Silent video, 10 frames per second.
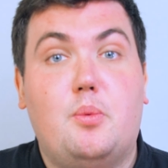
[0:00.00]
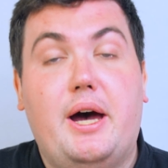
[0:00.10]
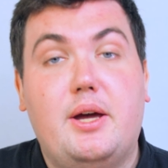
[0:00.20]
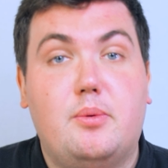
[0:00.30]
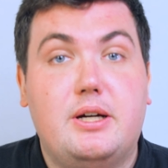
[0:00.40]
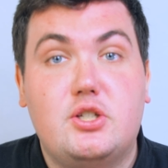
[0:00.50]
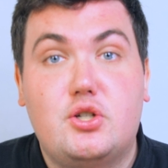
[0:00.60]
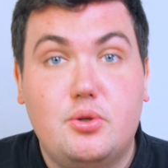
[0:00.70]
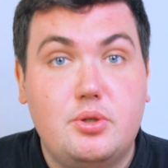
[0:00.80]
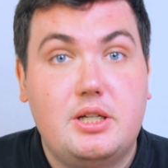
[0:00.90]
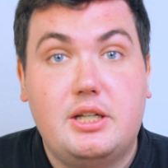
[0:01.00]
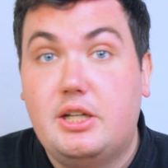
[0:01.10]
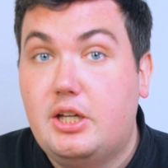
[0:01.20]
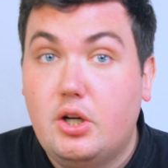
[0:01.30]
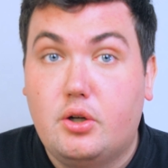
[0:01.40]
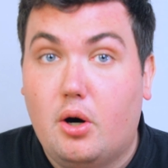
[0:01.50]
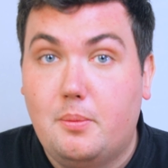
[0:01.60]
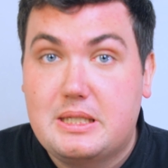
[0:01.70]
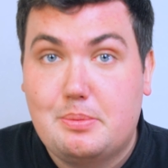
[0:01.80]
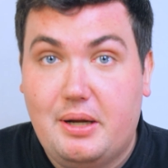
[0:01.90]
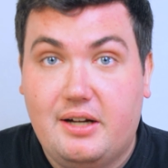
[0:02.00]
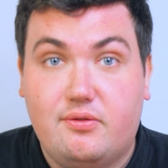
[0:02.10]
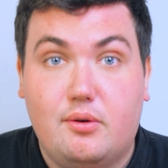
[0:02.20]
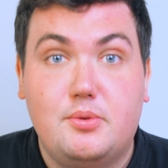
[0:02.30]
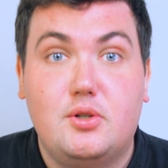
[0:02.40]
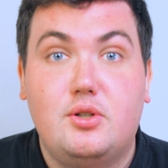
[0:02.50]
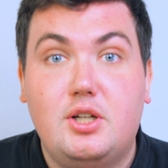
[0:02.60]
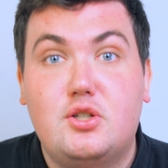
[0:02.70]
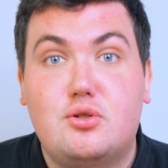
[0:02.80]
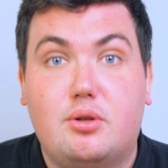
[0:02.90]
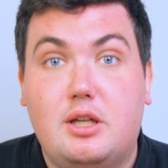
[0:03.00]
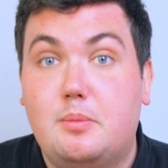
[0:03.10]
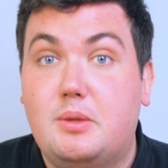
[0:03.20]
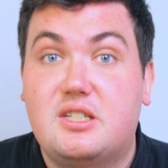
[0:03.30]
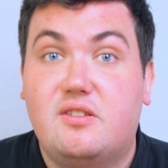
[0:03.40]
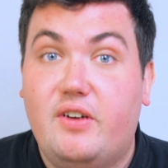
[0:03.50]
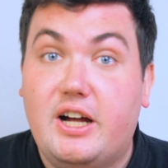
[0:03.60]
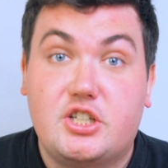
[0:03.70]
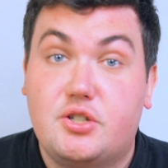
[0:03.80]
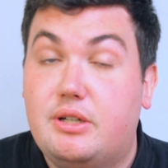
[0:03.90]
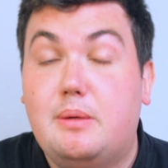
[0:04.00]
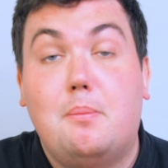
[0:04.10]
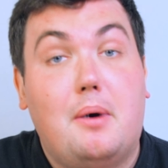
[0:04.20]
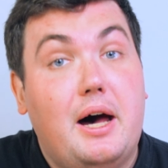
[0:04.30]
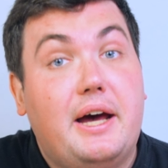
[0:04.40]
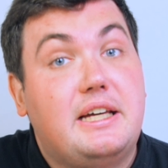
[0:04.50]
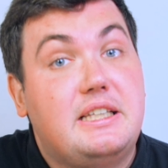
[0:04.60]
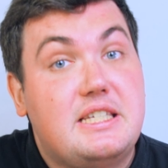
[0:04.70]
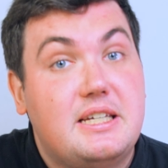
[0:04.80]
why when choosing an e-commerce platform, you need to keep this factor in mind.